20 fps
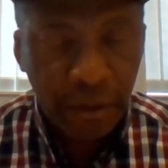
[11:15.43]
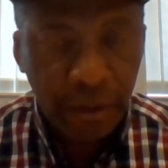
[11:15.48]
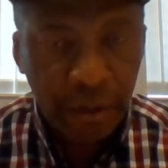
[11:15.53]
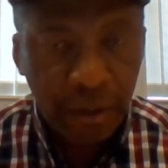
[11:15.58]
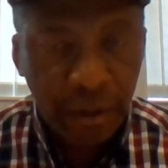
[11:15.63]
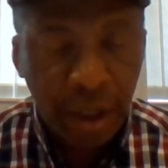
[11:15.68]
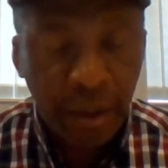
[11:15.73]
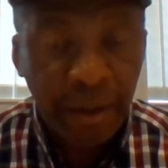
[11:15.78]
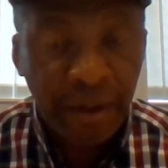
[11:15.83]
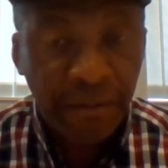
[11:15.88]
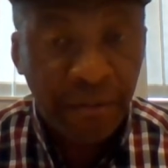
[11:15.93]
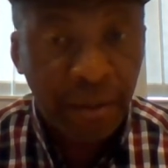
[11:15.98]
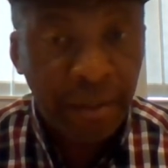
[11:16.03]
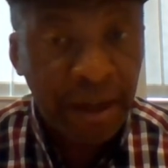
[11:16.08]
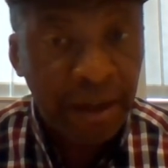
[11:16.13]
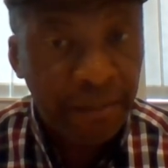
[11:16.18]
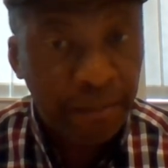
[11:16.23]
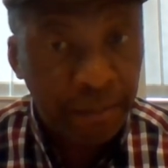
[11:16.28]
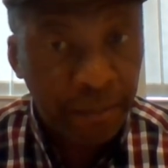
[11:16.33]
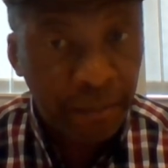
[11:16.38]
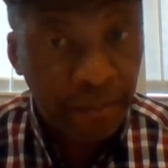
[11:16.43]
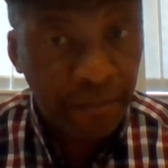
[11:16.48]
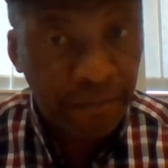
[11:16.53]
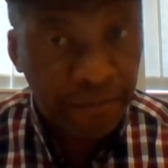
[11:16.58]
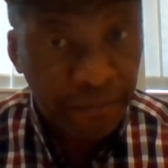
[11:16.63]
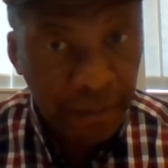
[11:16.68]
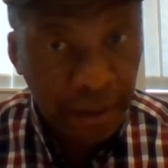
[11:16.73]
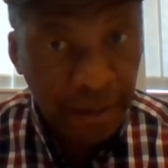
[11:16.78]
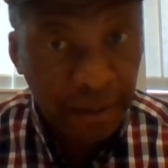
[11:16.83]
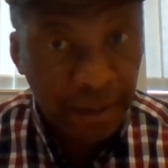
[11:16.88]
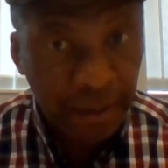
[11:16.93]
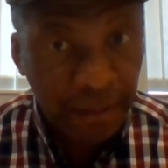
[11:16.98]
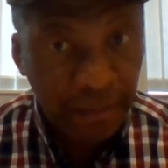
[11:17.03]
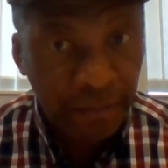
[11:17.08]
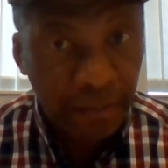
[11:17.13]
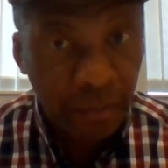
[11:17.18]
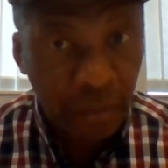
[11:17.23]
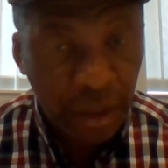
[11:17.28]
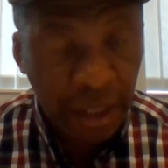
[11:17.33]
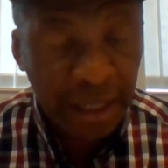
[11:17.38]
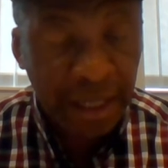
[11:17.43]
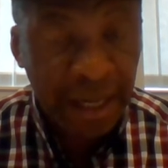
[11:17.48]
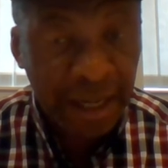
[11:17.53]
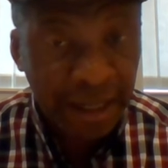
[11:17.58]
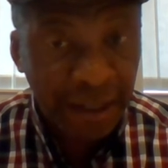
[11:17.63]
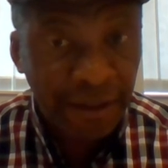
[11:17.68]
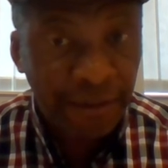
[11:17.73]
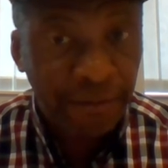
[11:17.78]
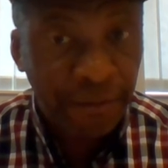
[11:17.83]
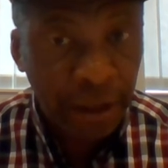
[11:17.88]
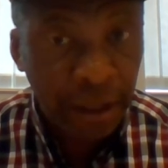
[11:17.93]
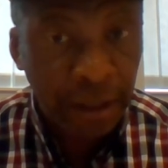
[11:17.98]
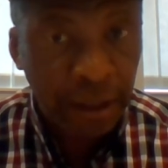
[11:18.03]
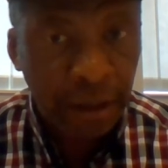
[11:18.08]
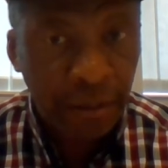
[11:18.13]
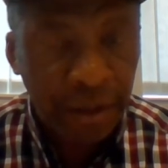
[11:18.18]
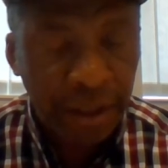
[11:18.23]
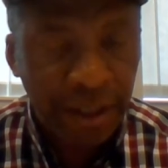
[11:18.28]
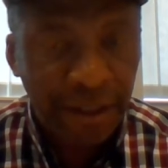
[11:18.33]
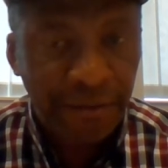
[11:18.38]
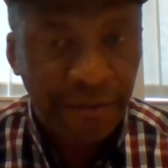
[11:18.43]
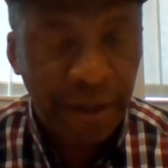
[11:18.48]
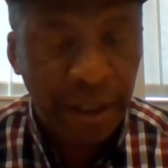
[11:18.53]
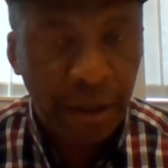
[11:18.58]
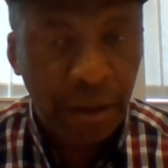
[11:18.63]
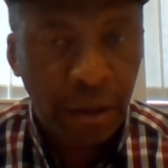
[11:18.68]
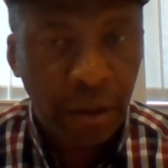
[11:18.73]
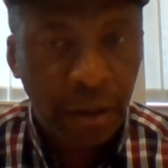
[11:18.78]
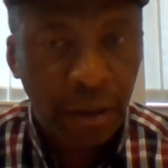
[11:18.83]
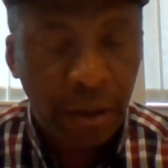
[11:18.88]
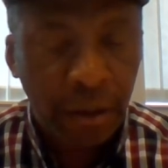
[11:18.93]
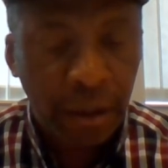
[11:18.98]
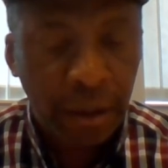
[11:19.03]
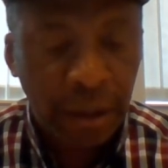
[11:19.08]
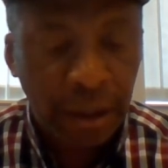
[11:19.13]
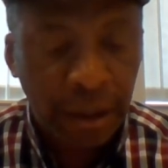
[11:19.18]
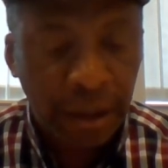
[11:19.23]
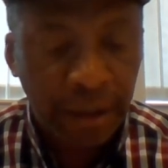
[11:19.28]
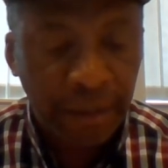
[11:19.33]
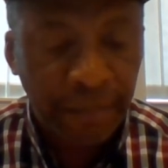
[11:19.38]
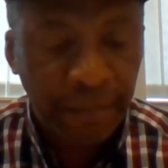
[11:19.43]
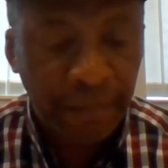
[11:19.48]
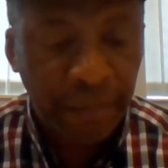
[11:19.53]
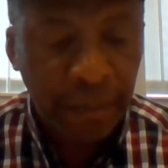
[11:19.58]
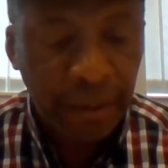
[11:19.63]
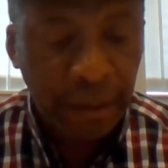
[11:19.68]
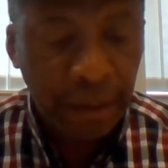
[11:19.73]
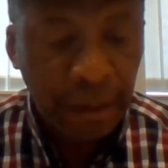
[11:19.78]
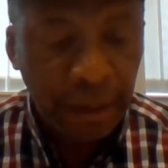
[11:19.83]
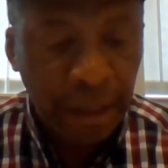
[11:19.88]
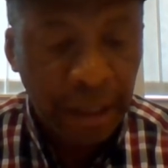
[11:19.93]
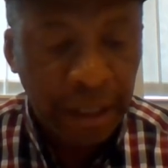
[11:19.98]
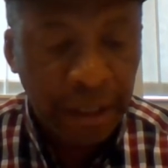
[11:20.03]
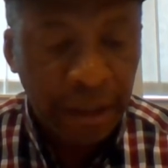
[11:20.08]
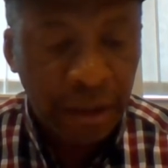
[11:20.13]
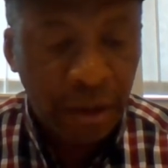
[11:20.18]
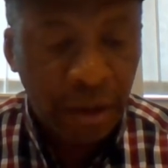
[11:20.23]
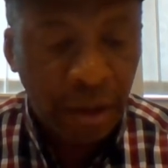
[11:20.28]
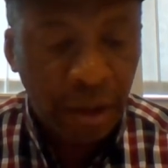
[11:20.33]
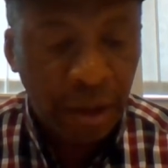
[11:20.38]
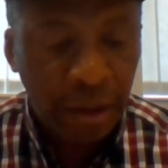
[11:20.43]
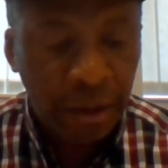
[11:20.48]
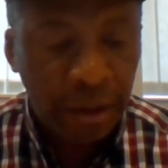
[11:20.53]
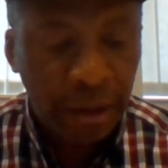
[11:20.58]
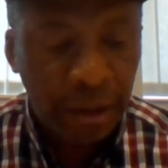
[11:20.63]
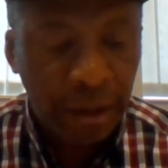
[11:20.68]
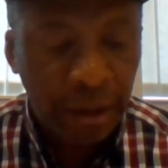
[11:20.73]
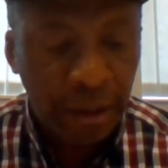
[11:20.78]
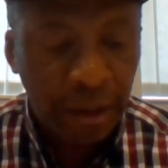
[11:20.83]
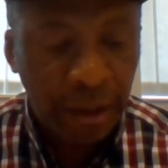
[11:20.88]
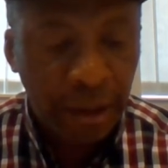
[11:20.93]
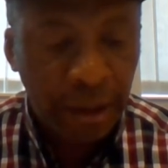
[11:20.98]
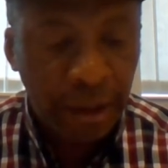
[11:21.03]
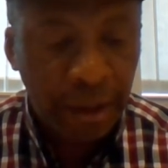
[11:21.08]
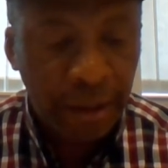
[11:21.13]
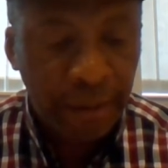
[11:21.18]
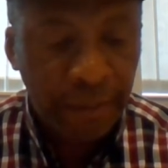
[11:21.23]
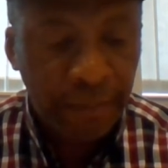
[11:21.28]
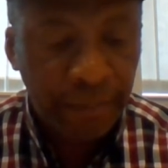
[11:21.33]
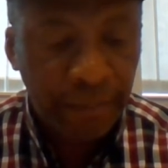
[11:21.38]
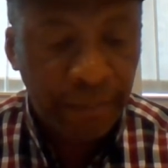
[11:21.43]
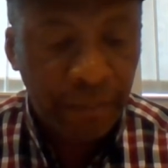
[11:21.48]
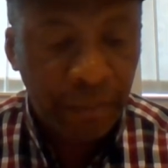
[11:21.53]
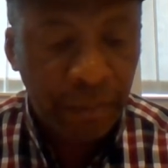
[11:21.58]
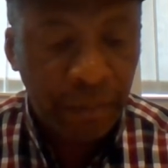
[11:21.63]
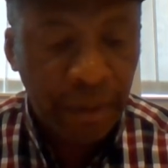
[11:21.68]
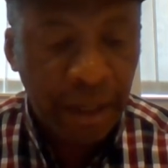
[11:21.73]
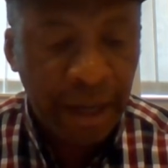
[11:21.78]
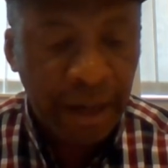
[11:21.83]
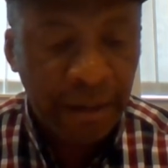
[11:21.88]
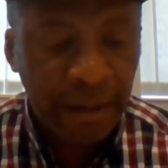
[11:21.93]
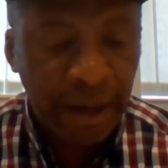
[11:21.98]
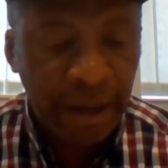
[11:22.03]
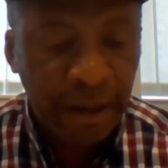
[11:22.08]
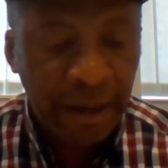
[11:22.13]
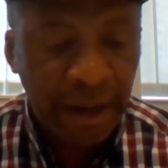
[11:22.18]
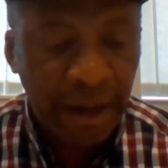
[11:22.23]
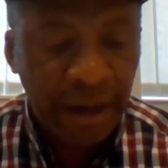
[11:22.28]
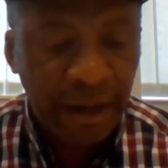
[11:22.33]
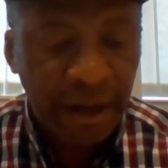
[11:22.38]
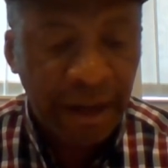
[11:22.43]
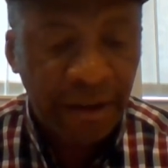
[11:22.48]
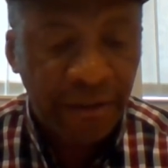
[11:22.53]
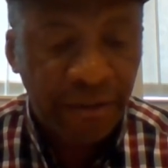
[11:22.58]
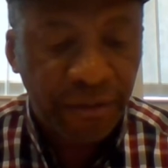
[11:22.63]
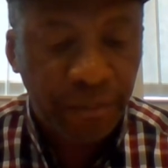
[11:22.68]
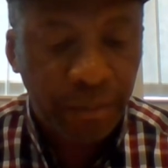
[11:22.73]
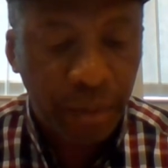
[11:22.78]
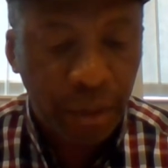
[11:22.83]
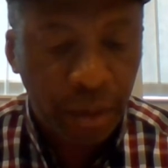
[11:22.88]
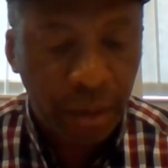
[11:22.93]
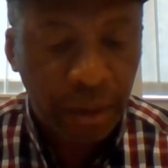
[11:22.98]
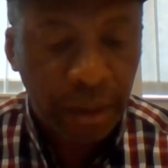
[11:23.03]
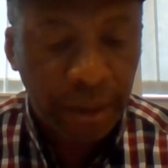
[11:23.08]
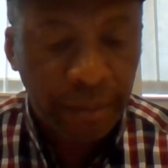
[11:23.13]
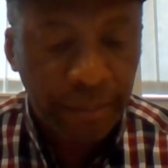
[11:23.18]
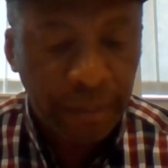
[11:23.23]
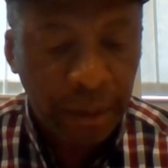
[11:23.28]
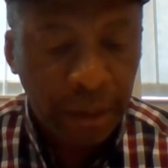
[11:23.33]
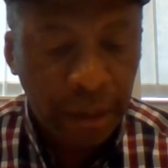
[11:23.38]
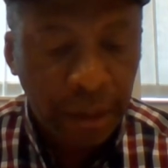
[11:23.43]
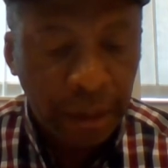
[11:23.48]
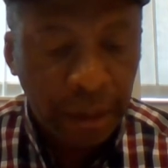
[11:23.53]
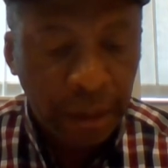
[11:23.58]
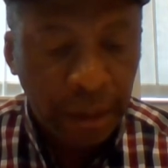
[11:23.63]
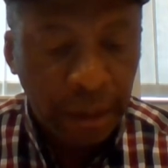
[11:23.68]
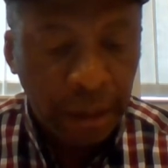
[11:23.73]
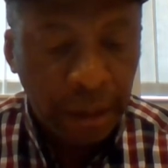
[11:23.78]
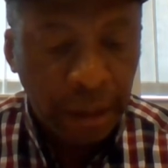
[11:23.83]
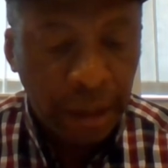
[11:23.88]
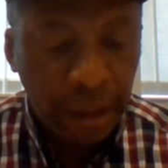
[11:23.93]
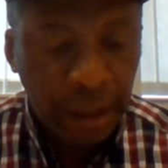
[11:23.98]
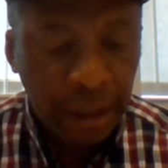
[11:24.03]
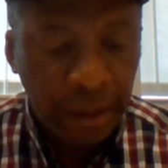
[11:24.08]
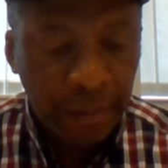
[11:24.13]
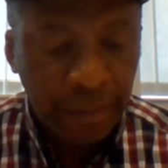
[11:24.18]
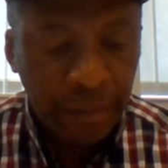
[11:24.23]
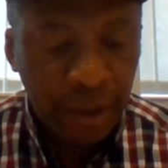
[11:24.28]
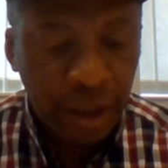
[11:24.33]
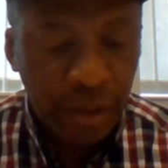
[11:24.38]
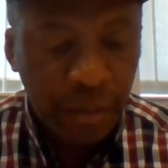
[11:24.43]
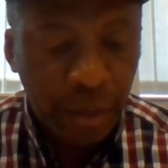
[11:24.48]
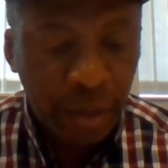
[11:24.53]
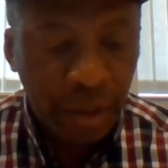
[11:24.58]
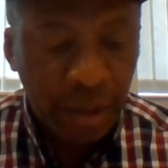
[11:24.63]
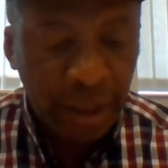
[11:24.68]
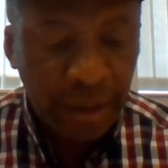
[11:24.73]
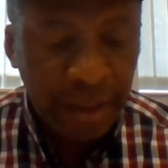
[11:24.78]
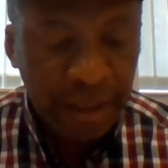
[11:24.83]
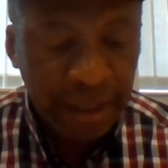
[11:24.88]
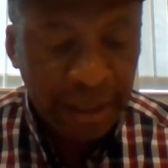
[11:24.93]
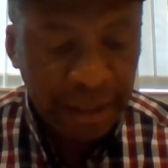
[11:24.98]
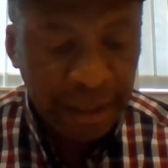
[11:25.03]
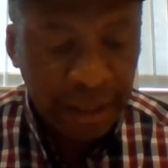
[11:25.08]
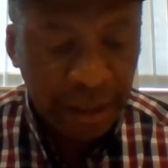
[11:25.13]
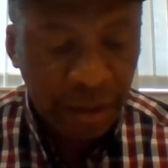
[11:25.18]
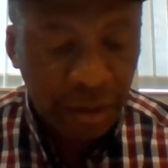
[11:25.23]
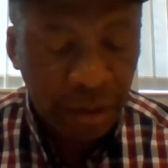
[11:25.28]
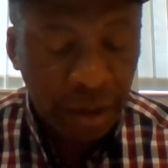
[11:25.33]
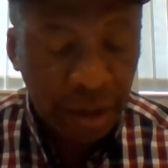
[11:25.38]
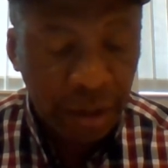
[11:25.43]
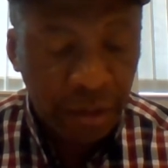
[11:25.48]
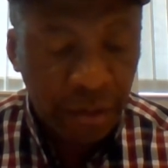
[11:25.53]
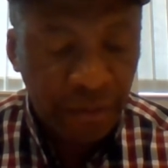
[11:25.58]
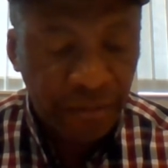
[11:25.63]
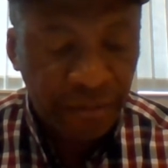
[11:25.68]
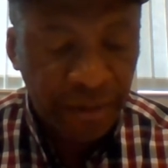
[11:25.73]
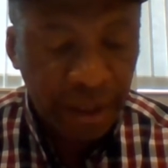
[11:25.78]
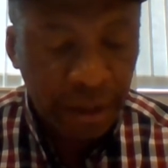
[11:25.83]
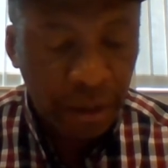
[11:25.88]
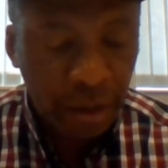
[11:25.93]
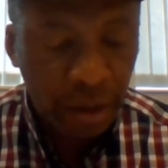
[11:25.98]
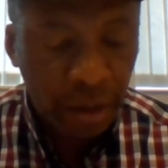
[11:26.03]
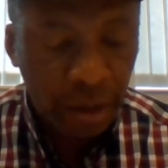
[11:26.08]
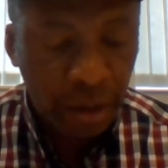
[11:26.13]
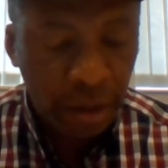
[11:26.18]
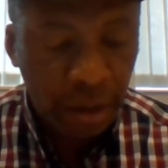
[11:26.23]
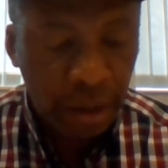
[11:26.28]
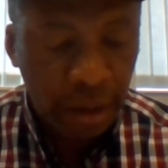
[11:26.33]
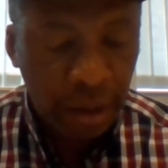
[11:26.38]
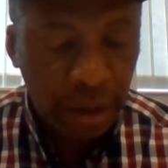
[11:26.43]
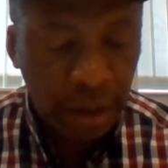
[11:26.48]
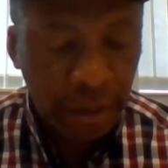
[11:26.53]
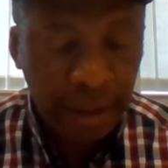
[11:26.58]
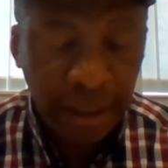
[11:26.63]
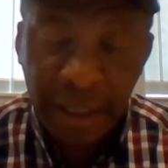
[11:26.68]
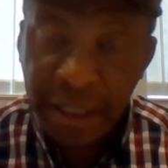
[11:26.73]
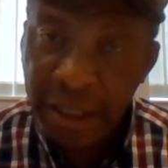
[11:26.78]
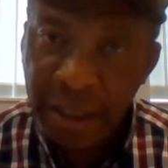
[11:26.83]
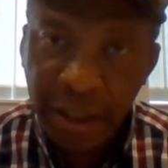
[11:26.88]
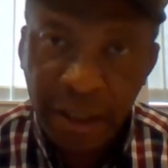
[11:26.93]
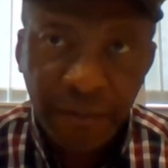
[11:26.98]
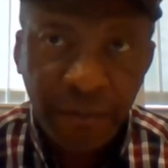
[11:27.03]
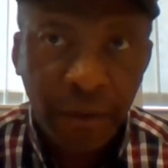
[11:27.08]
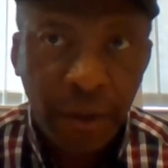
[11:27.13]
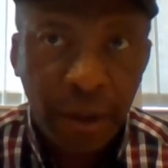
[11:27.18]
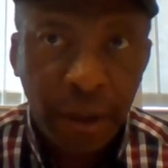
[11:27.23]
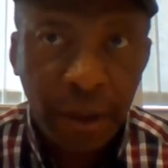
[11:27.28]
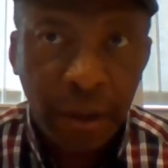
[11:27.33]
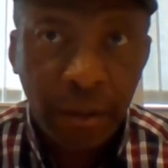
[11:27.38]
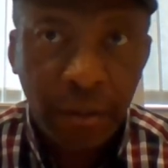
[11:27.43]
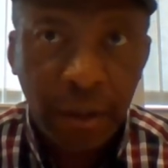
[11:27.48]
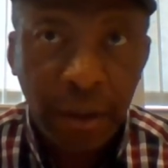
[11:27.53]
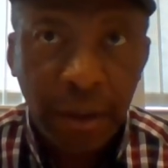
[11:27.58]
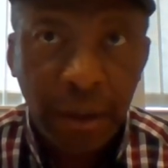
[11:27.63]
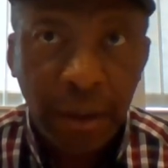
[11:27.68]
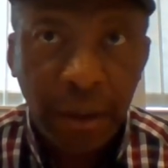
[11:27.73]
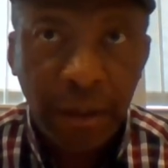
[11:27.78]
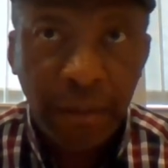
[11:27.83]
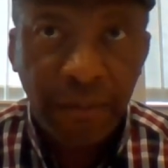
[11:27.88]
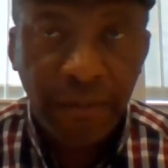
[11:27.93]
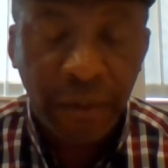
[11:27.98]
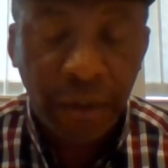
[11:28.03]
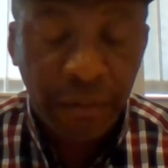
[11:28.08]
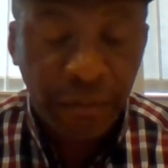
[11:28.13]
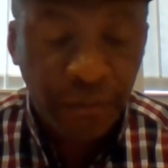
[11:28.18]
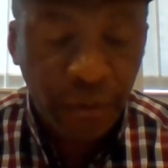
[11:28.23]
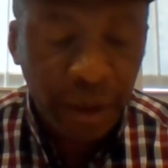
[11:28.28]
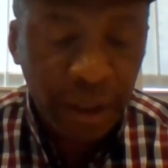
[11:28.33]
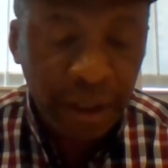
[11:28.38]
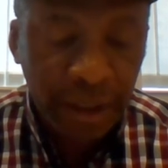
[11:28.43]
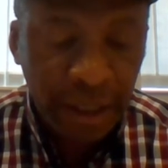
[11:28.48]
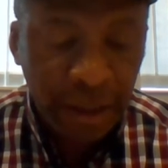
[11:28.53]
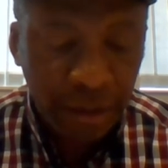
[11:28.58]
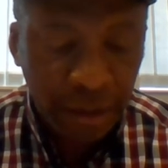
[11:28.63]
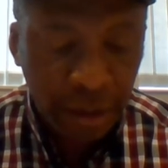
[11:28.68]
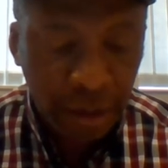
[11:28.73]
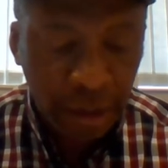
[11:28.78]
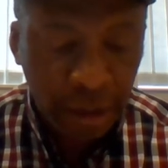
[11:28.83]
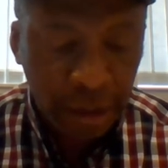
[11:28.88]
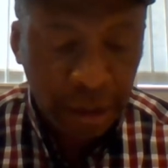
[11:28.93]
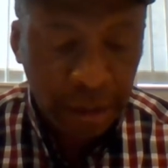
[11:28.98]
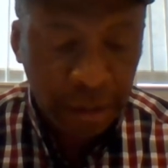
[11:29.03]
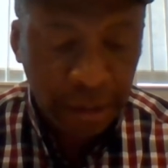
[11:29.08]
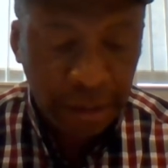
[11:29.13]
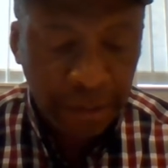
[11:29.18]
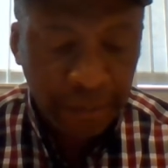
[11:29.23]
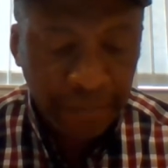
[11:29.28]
coming from our Wakenagun's funder, which is FedNor, and it's called the RRRF program. This program, as I said, is running through FedNor. Again, it's for $40,000